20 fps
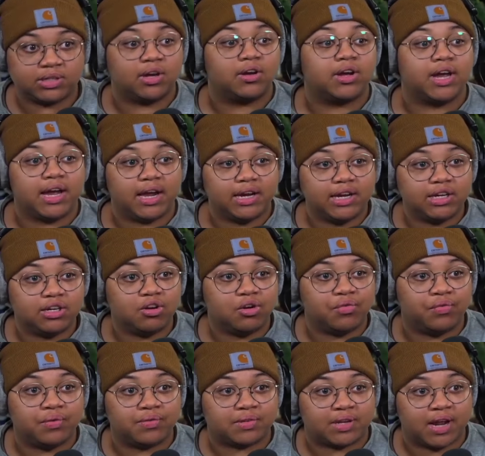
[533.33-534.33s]
need to know if
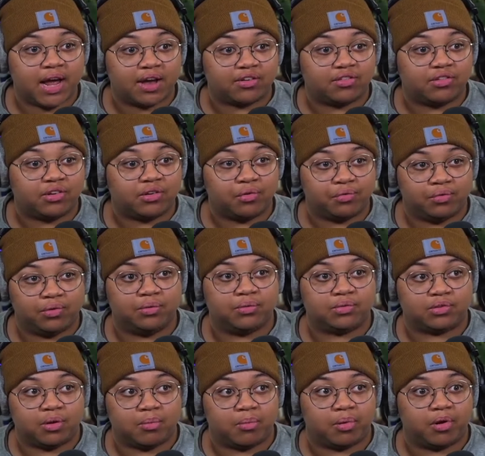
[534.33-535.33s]
it was an accident or if it was
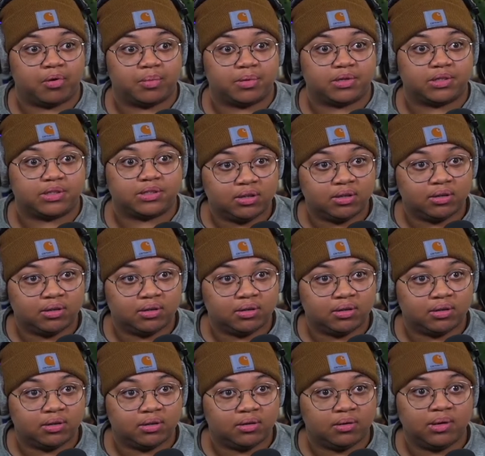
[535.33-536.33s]
on purpose.
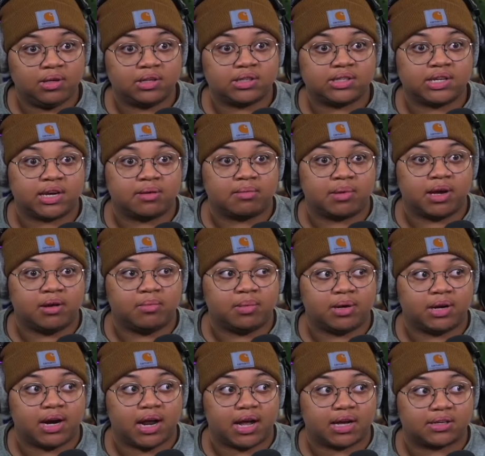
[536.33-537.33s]
Oh, it looks like it might have been
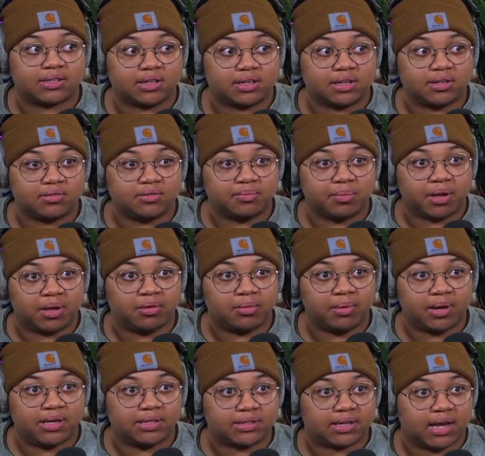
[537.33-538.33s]
an accident by the
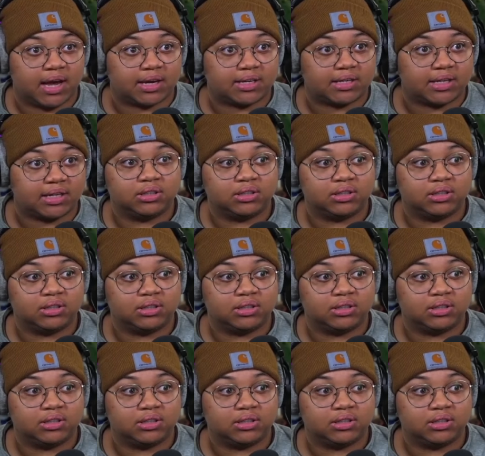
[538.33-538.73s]
way he's acting.